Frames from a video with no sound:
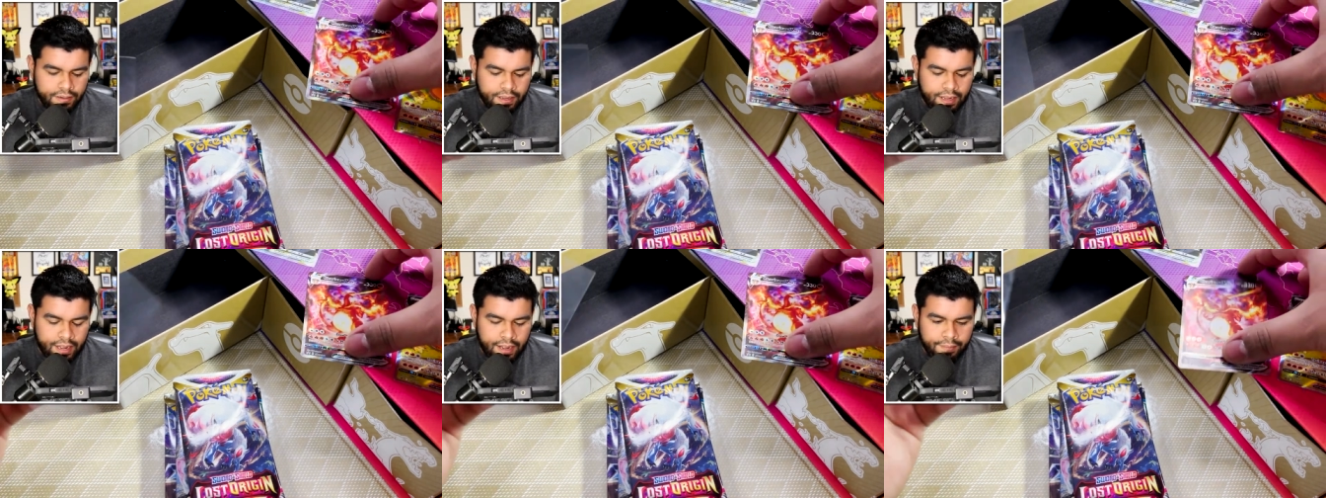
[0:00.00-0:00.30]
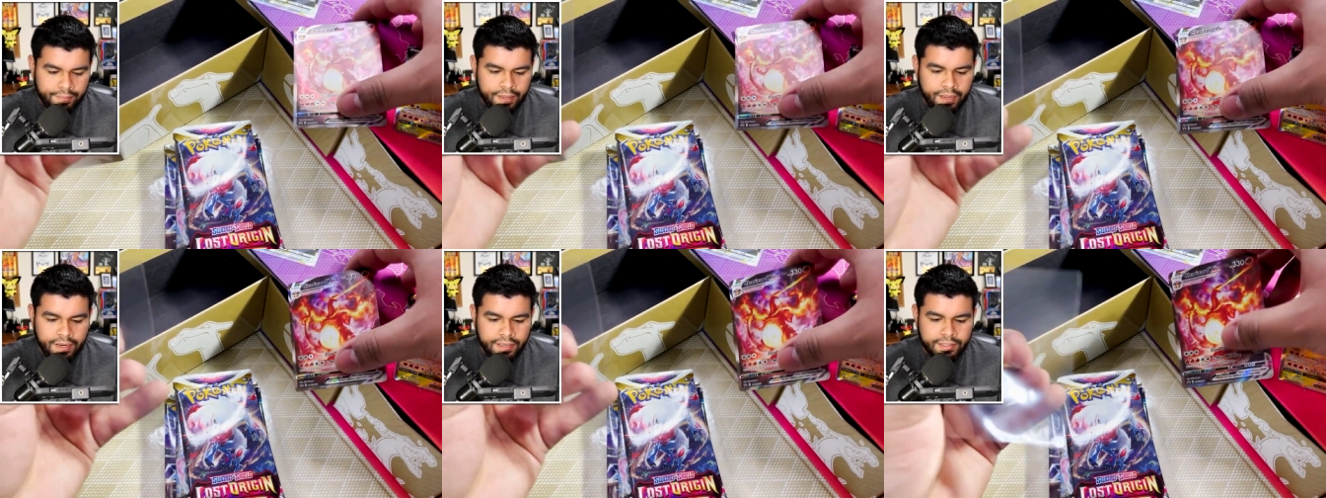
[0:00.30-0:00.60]

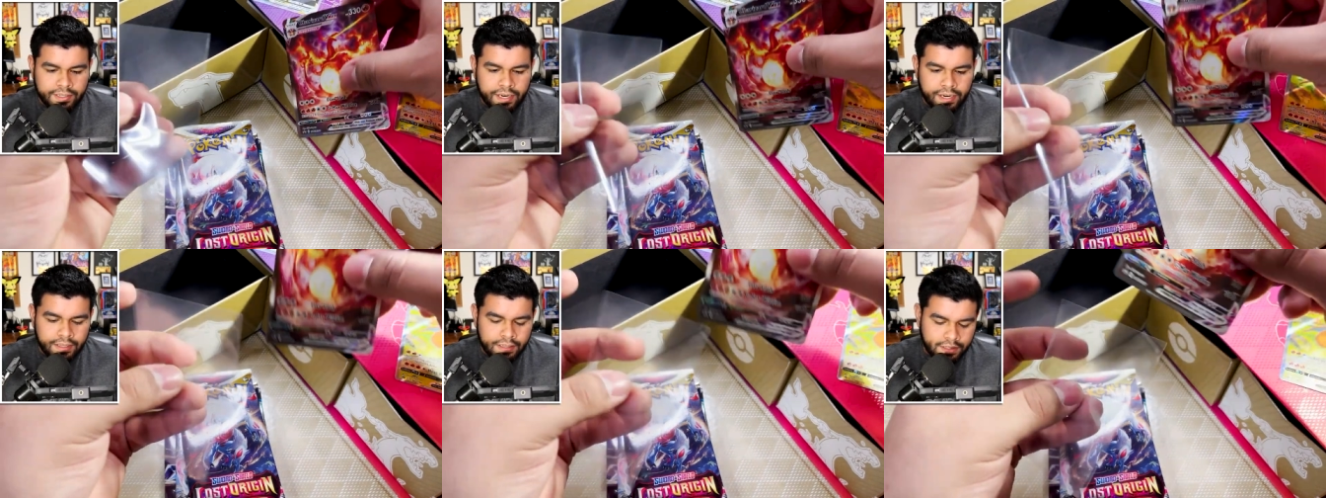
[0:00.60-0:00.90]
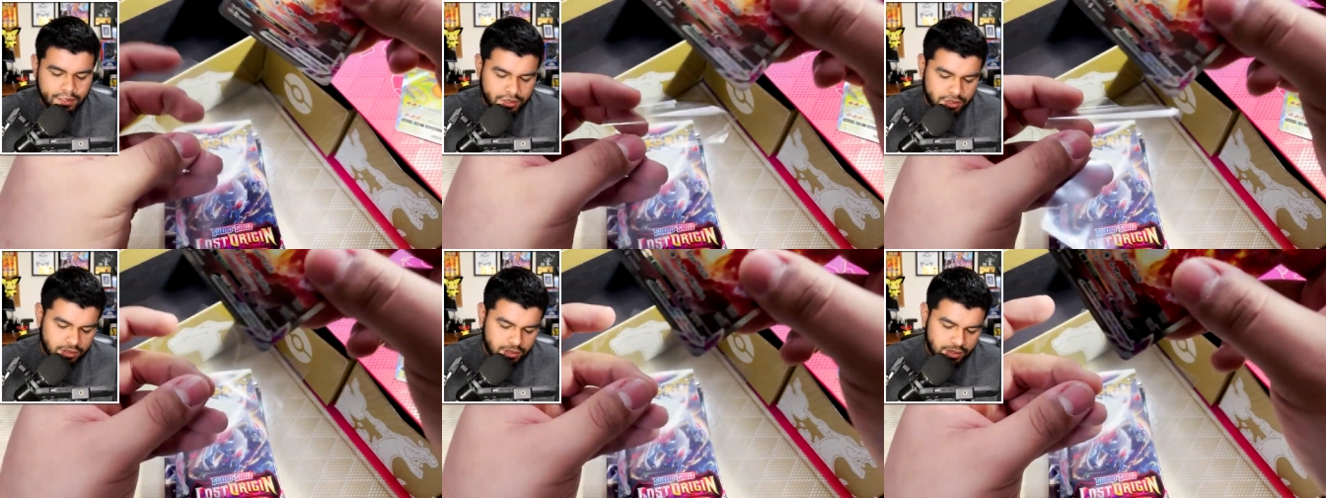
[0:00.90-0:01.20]
I'm not
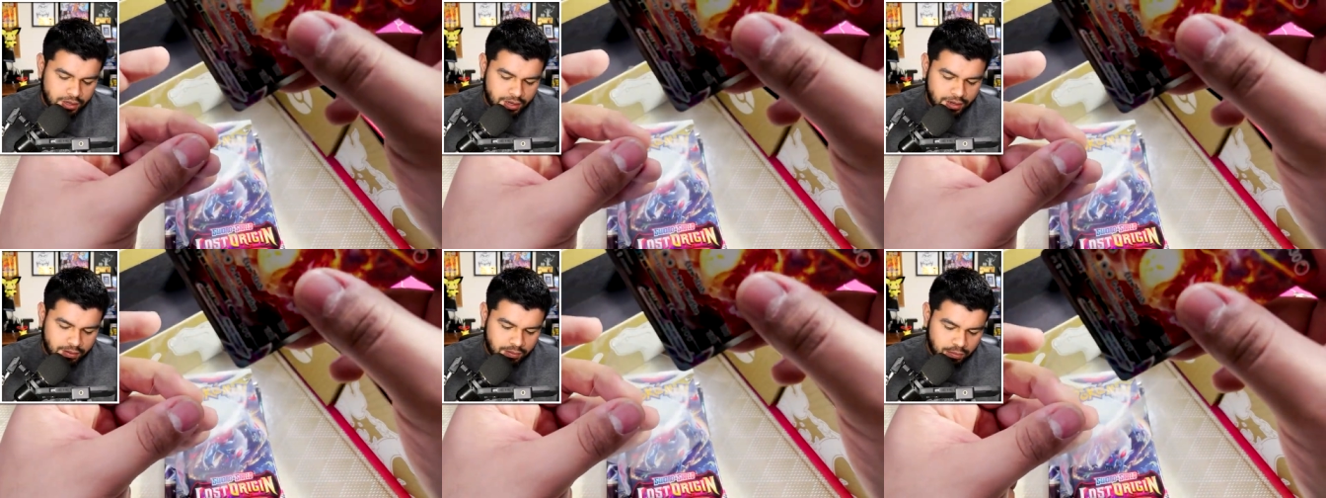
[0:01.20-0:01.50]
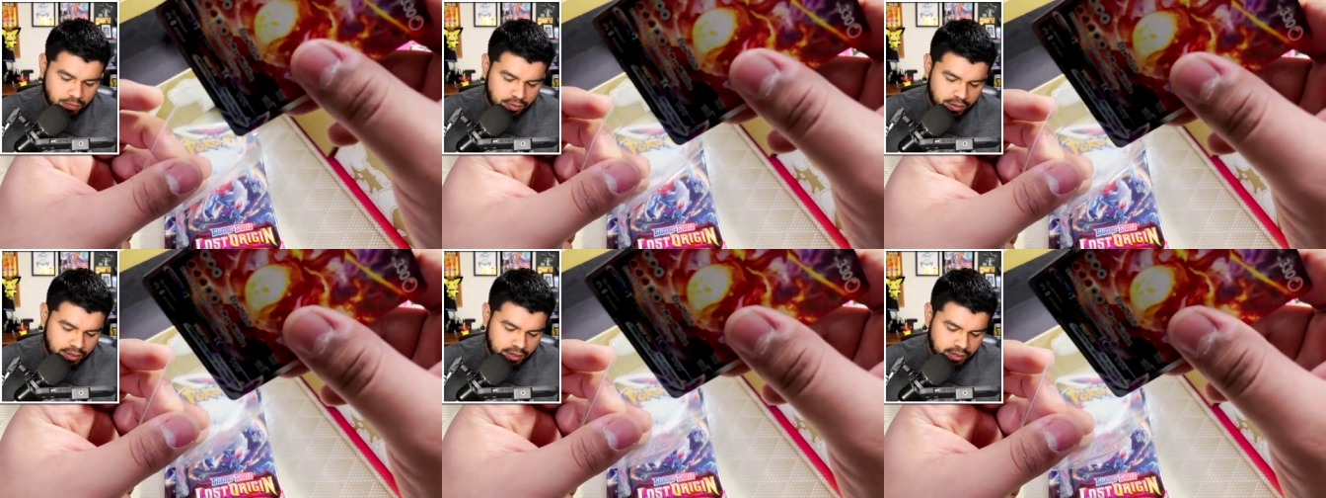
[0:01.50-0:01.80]
entirely sure, like,
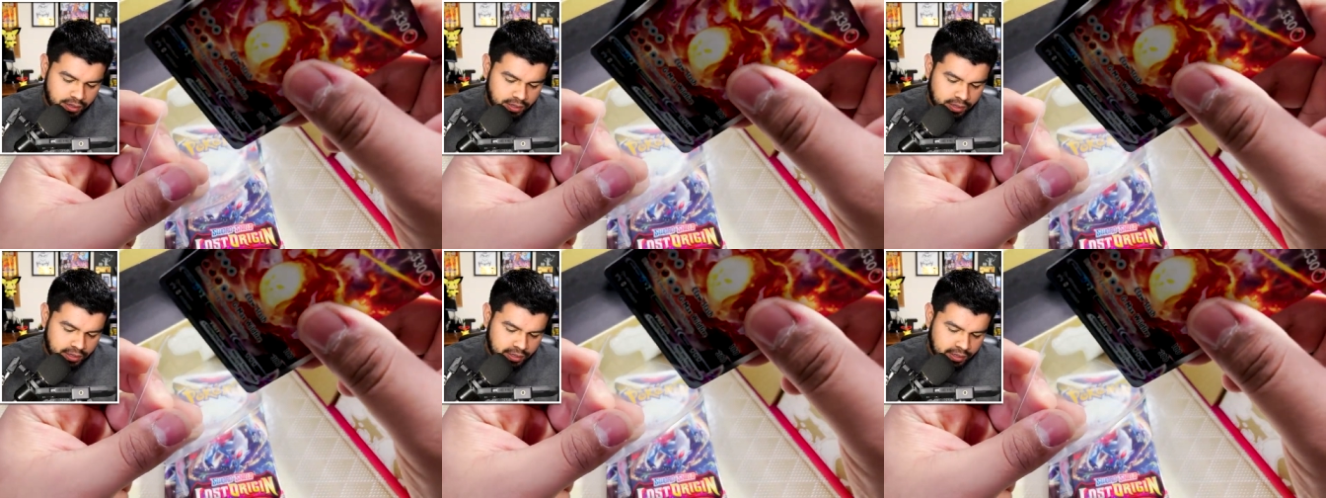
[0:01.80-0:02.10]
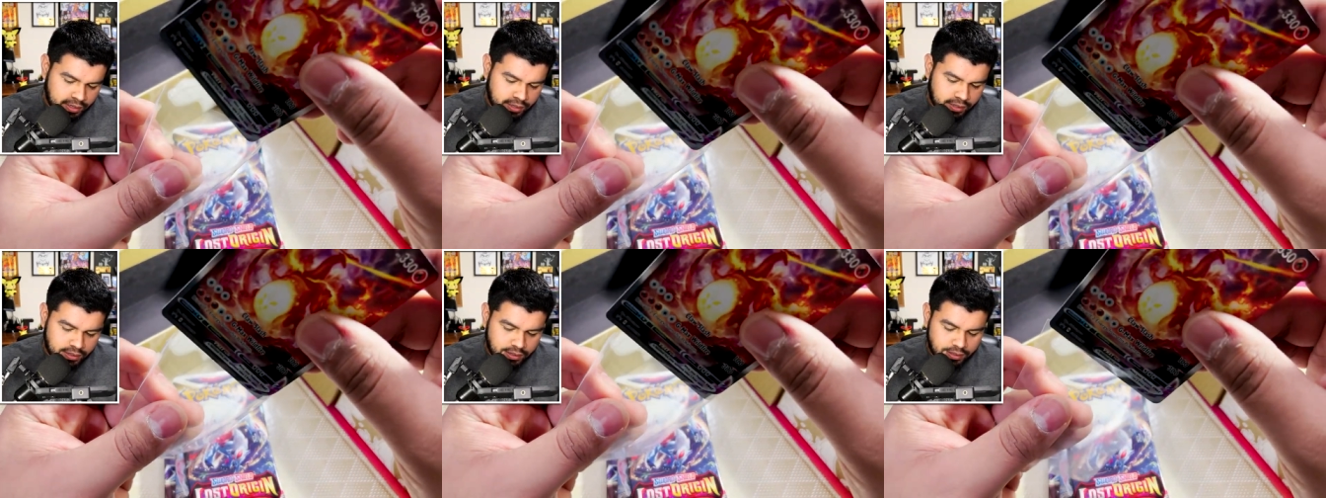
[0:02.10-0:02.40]

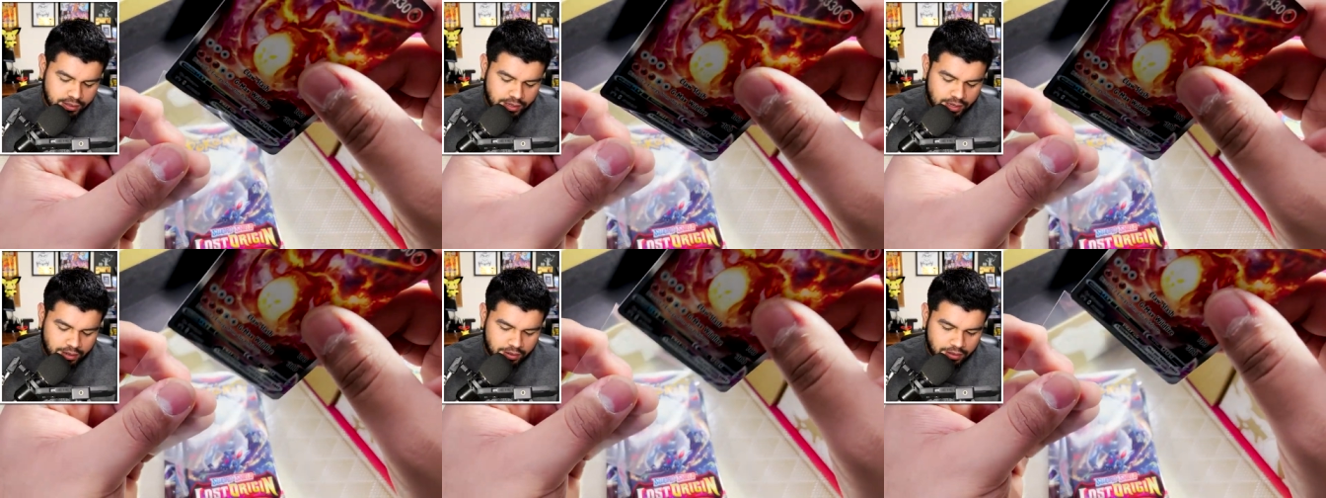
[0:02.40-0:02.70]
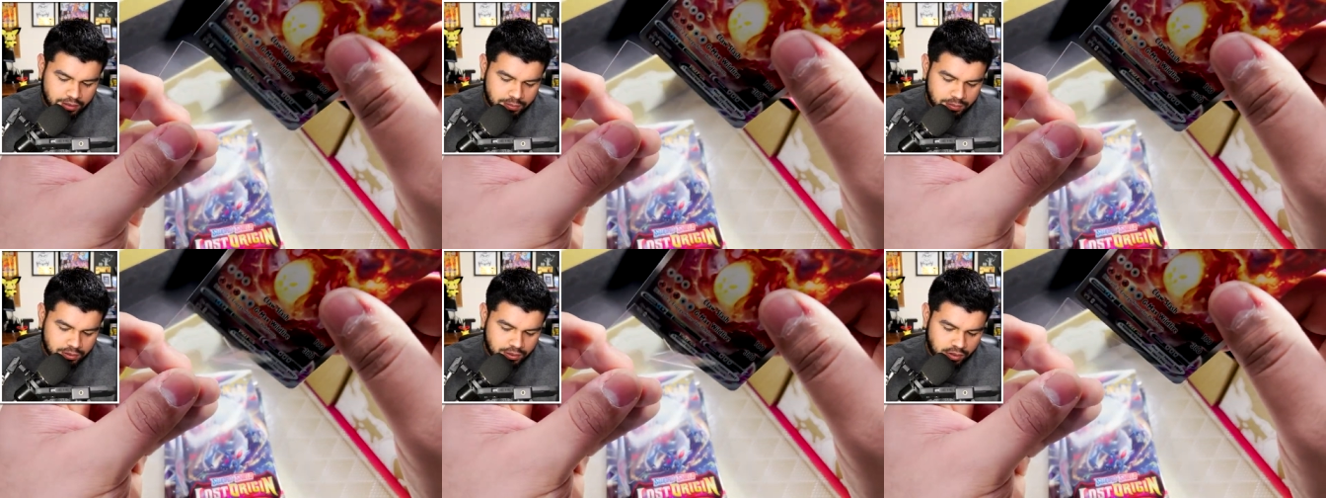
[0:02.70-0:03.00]
how
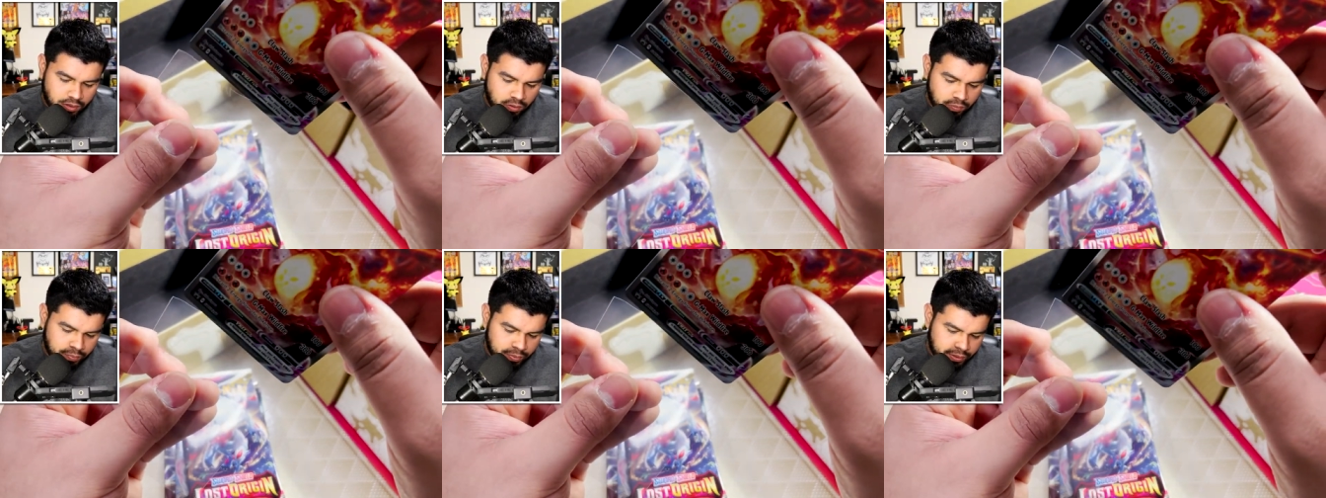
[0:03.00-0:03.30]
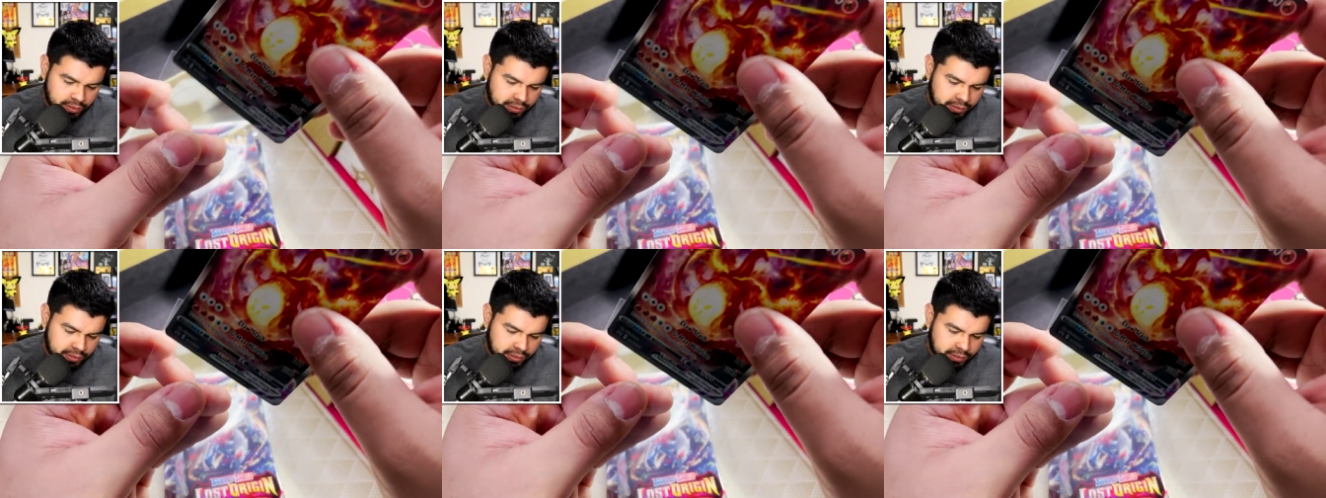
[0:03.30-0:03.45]
you're supposed to open